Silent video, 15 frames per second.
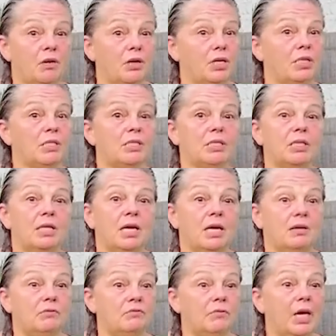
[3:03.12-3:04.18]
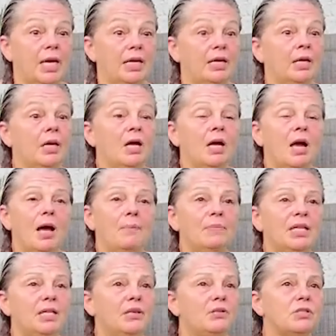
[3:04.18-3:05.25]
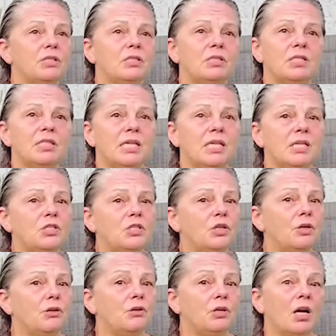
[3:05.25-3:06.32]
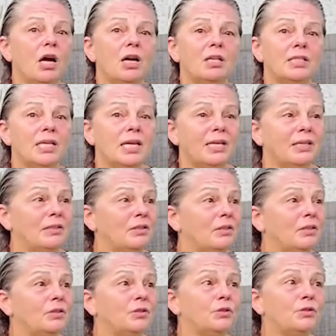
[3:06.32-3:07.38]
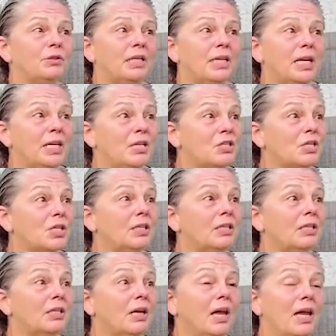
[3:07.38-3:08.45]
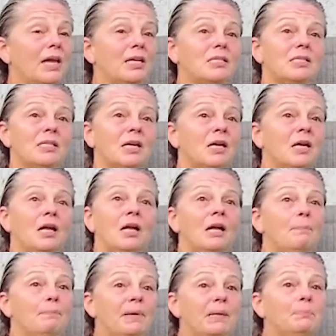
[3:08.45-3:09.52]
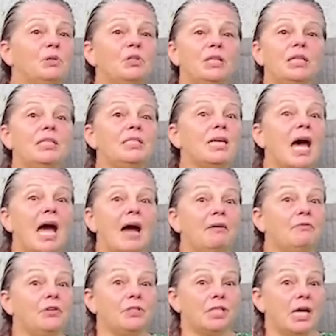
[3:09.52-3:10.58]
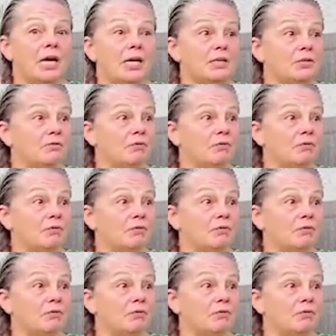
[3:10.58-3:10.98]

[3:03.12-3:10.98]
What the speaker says: honestly and right. I mean, there's digital content creation is, people need to advertise,